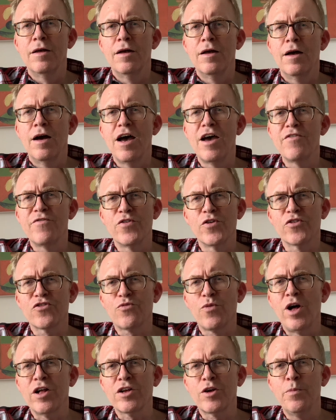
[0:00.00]
Hi
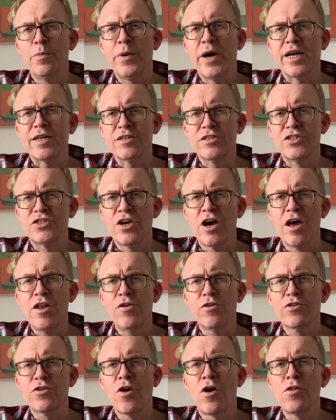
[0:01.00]
folks, welcome back to the
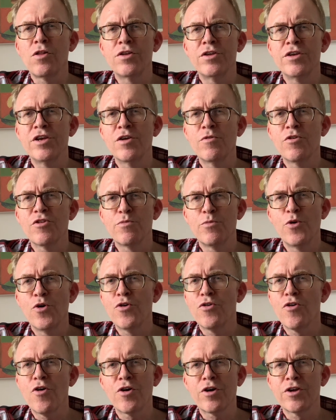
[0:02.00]
channel. Colin here with
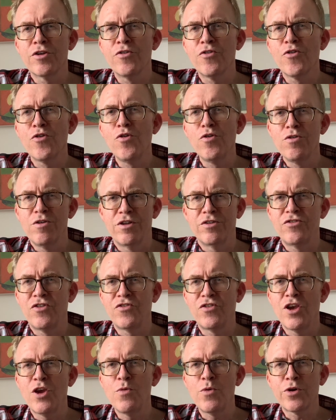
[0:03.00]
more rock and roll.
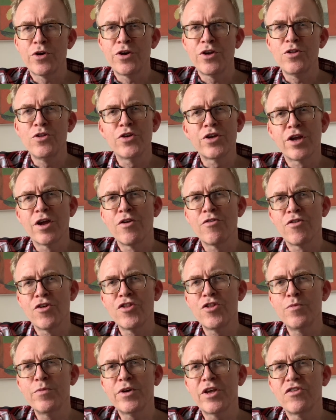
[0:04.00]
Today we're going to look at
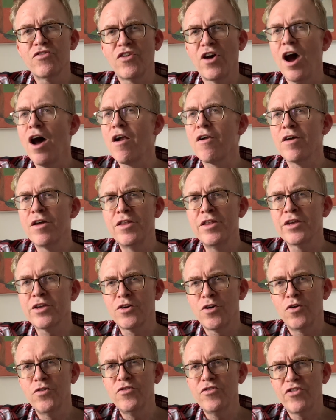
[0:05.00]
rhythm guitar in the
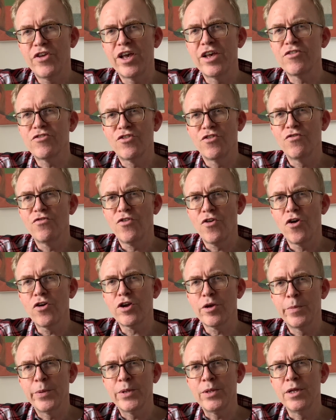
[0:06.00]
context of
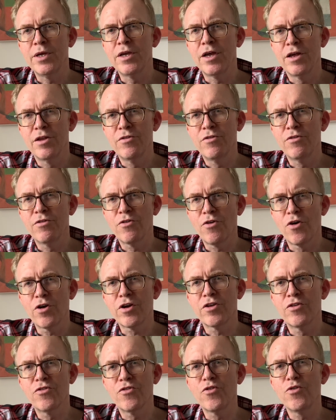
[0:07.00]
rockabilly and
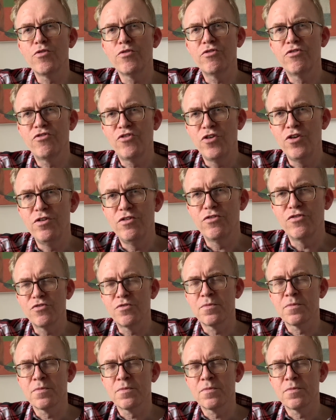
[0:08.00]
rock and roll tunes.